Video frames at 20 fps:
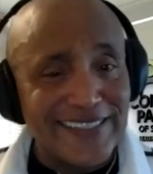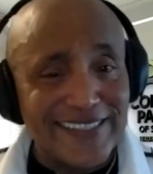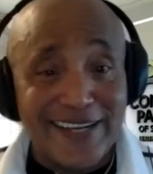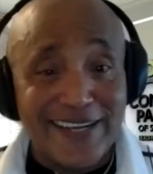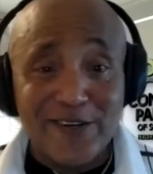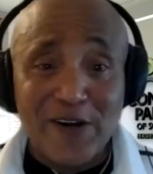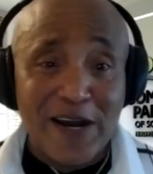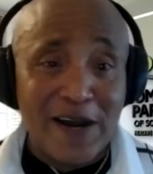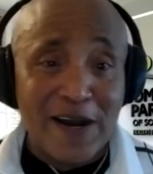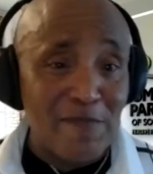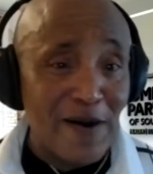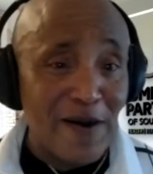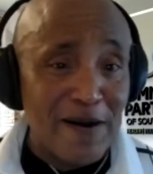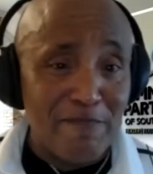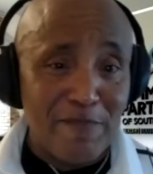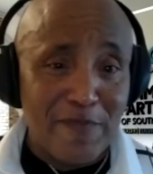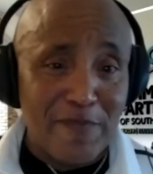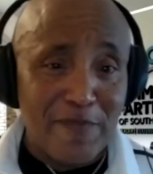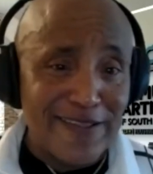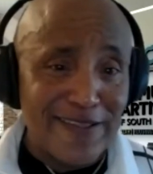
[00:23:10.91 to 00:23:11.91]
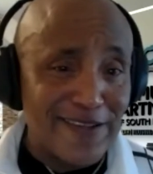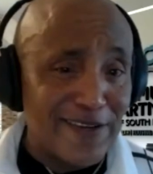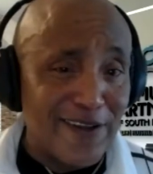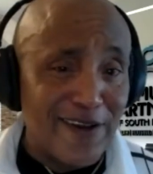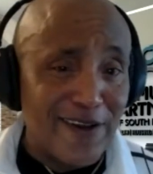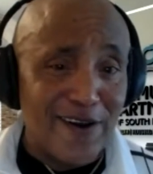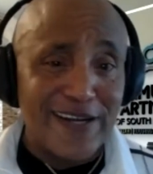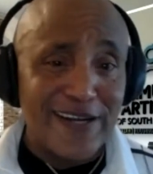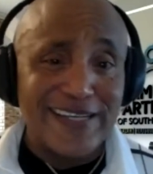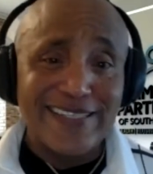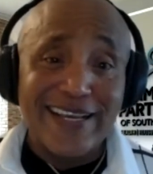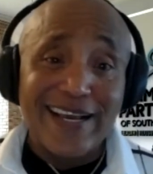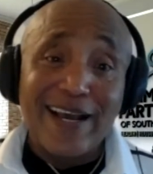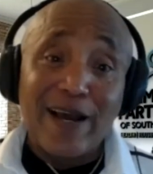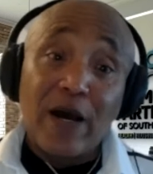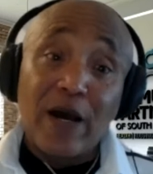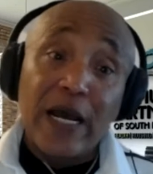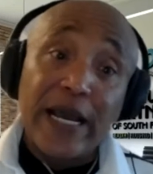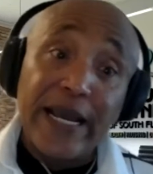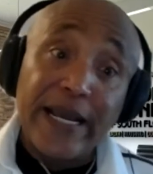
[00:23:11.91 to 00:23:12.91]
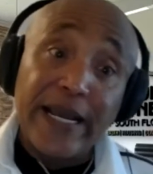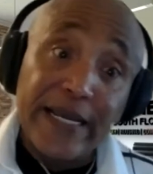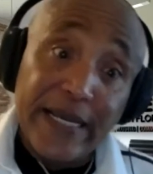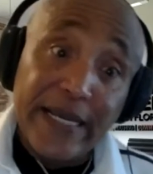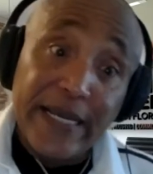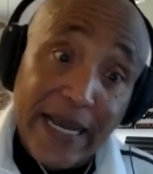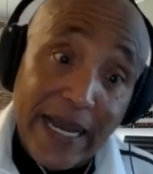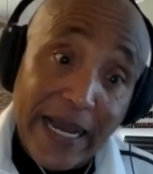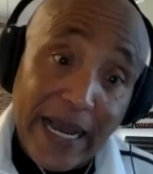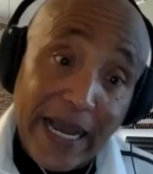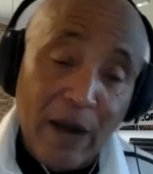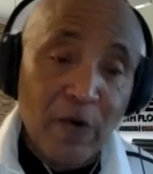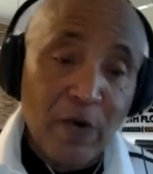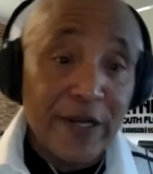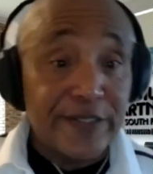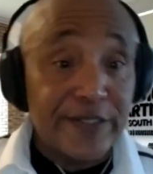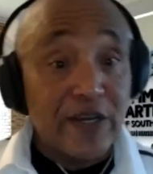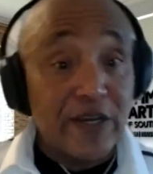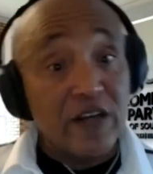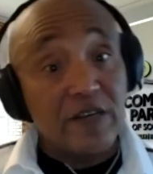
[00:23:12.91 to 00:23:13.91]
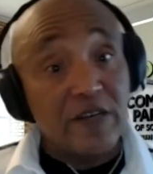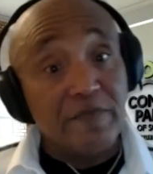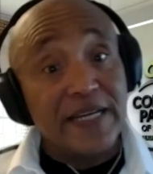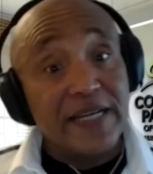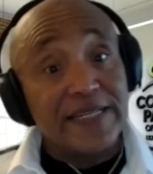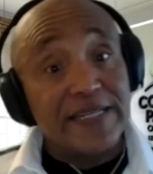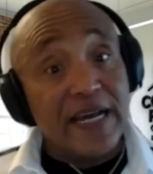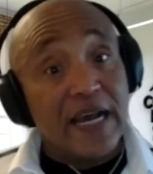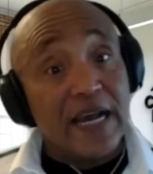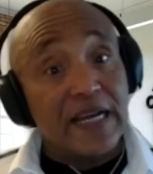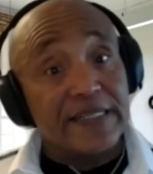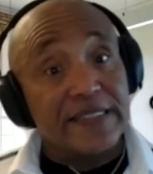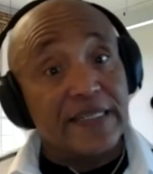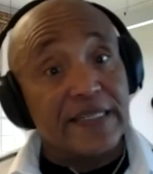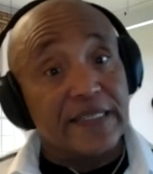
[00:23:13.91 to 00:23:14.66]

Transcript: I know how my mother-in-law is. Hey, I want to talk to my doctor.